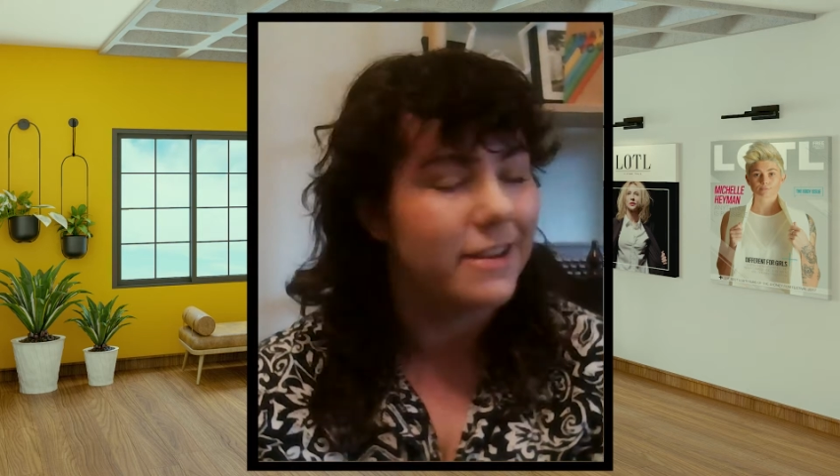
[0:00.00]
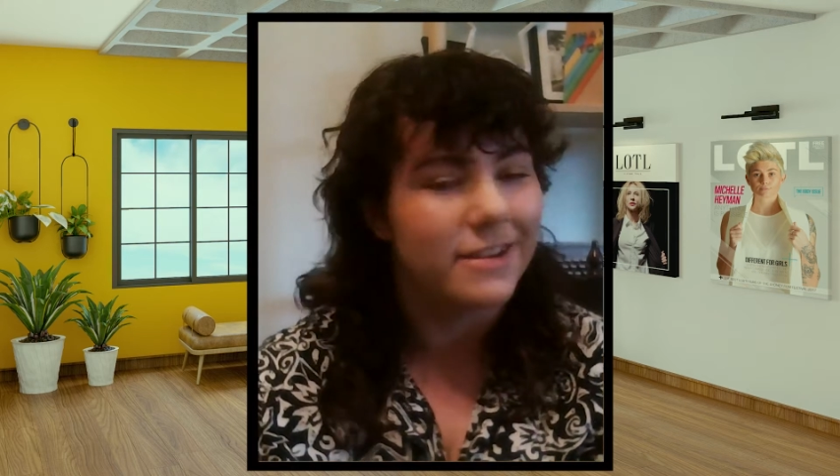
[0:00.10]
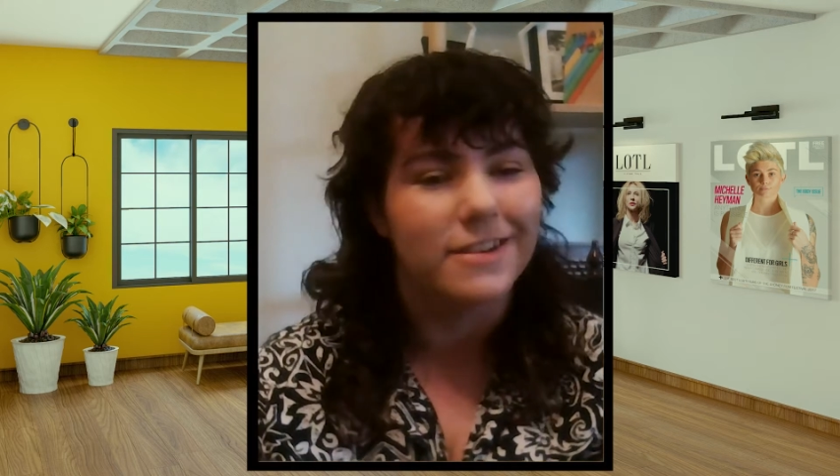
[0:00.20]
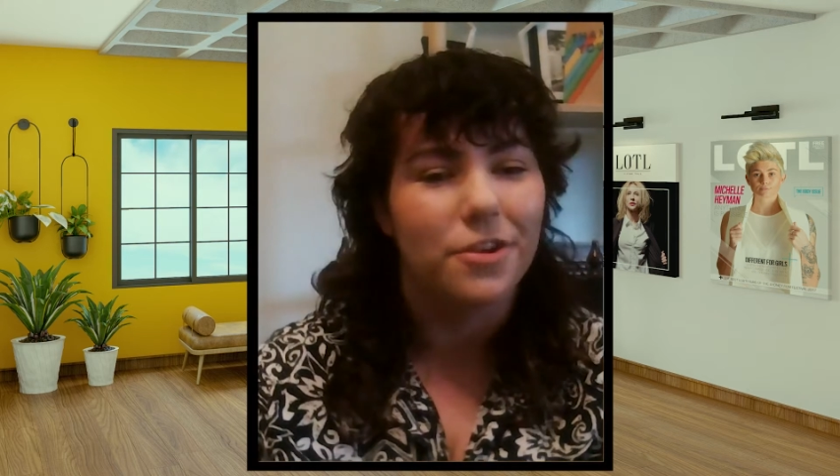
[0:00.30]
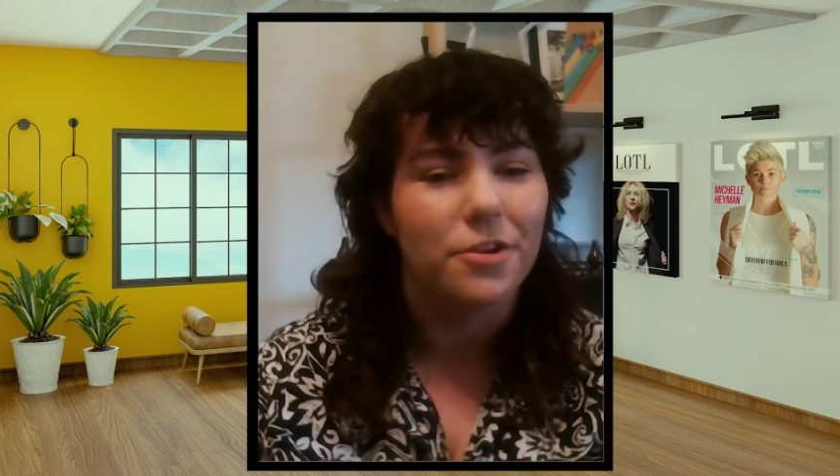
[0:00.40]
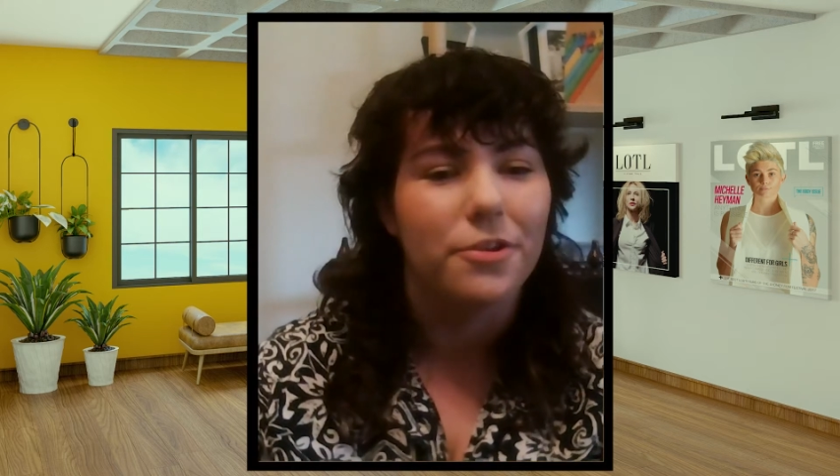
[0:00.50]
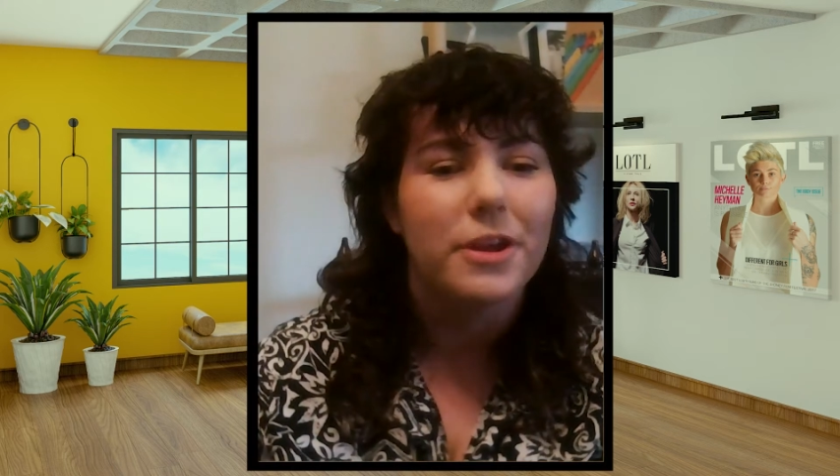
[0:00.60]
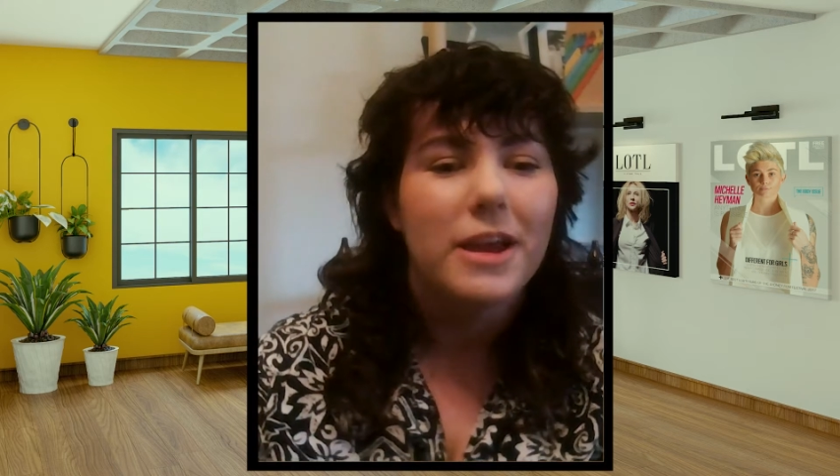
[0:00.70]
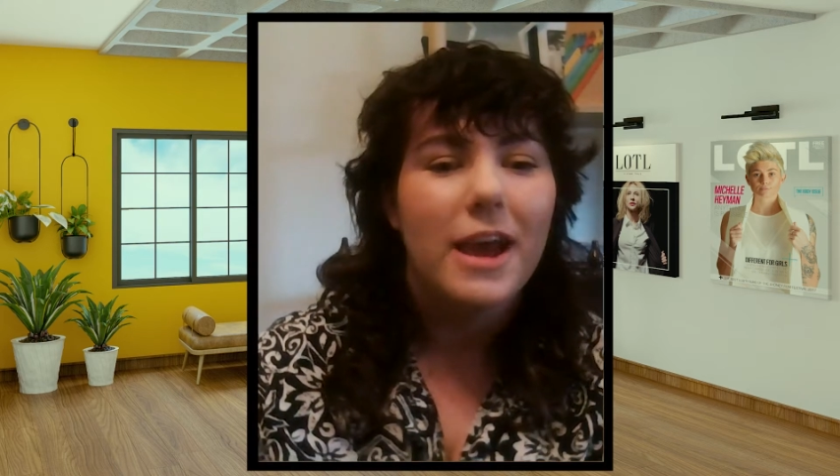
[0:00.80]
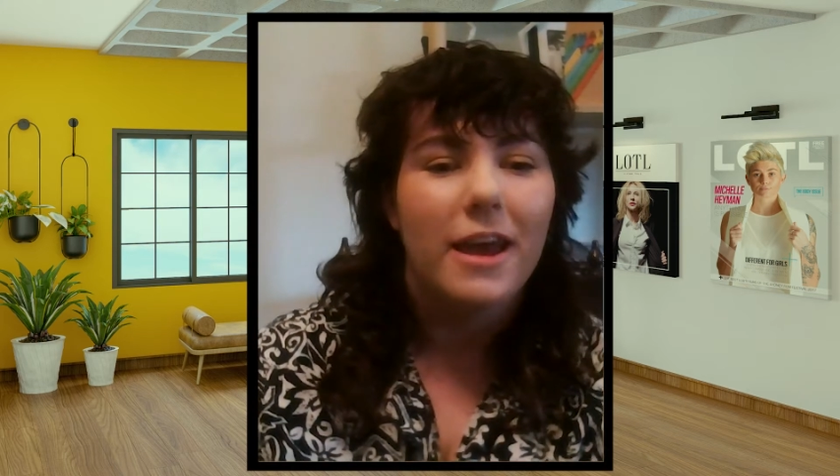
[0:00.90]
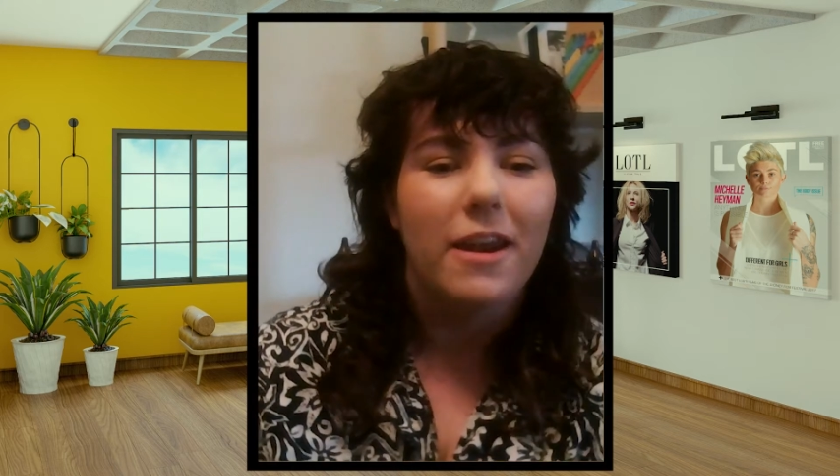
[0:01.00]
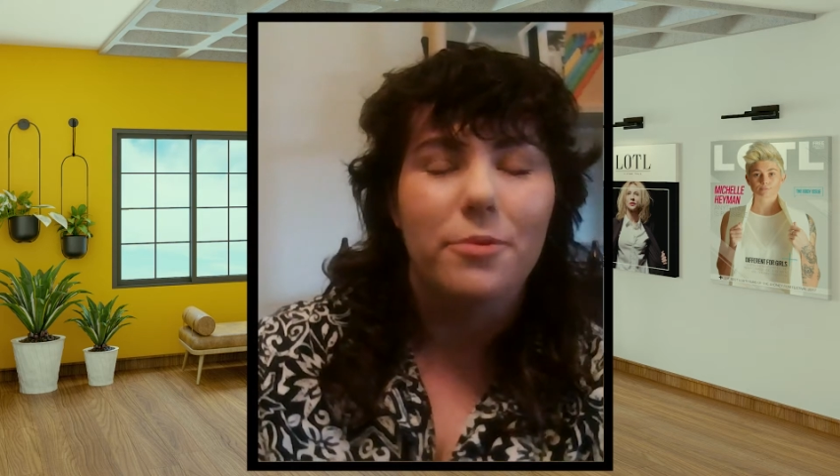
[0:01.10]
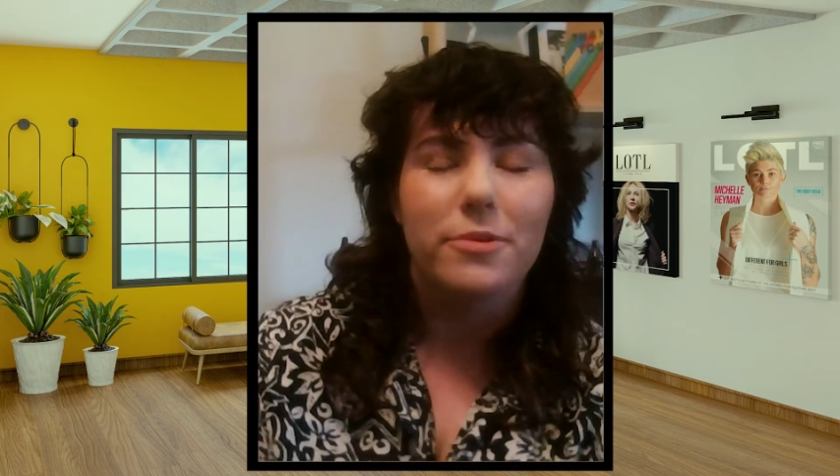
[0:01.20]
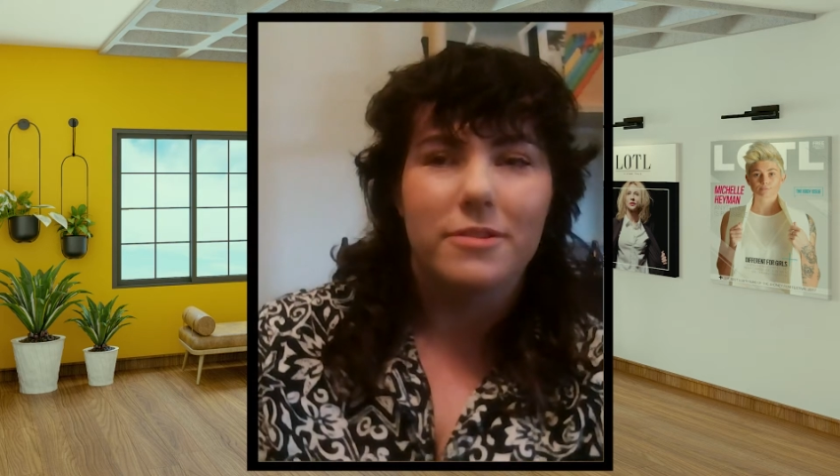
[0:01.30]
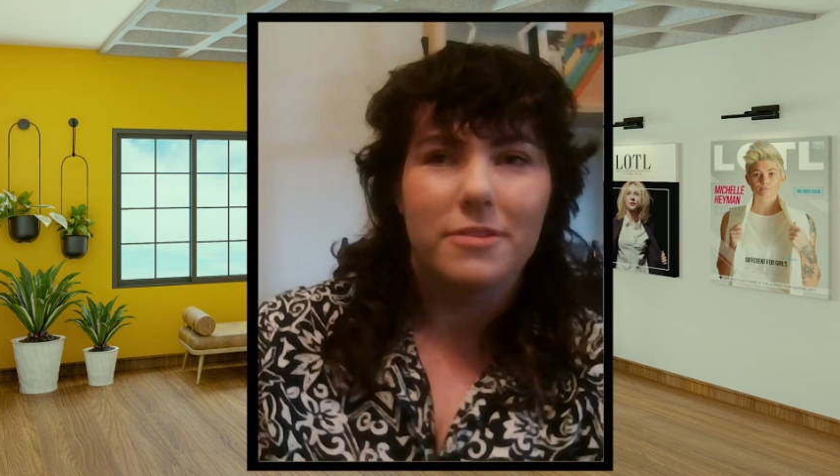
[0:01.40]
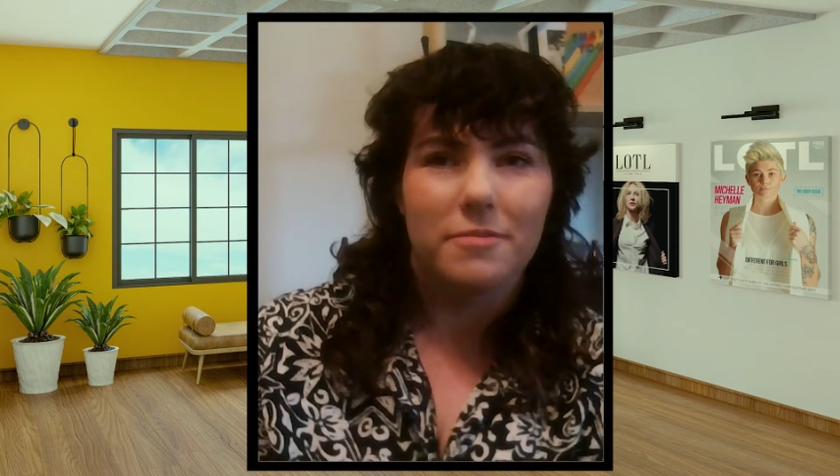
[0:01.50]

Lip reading: didn't know, and I was